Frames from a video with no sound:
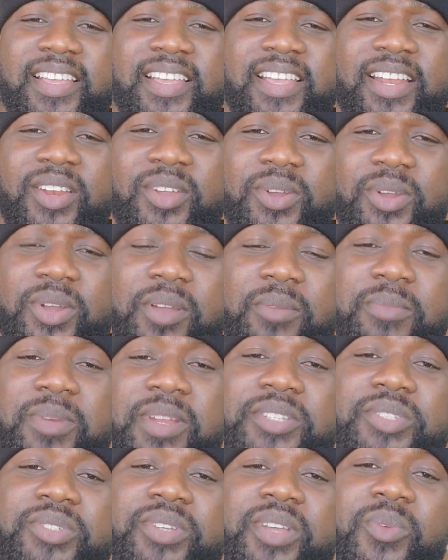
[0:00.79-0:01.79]
Hello, God
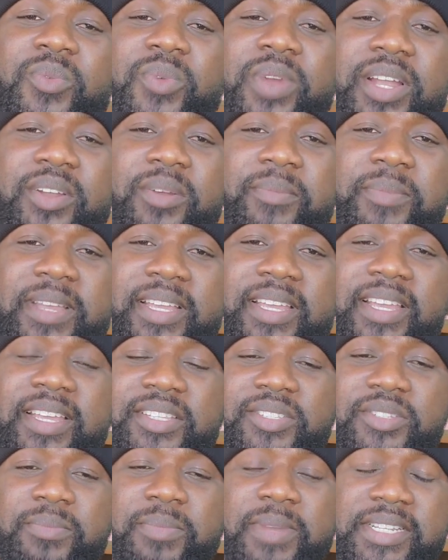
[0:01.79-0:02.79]
bless you, and welcome again
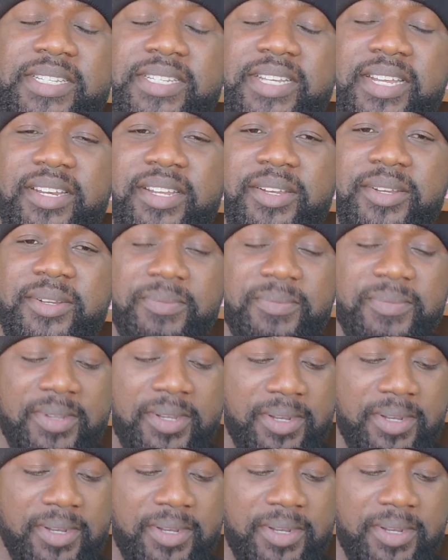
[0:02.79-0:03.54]
to my channel.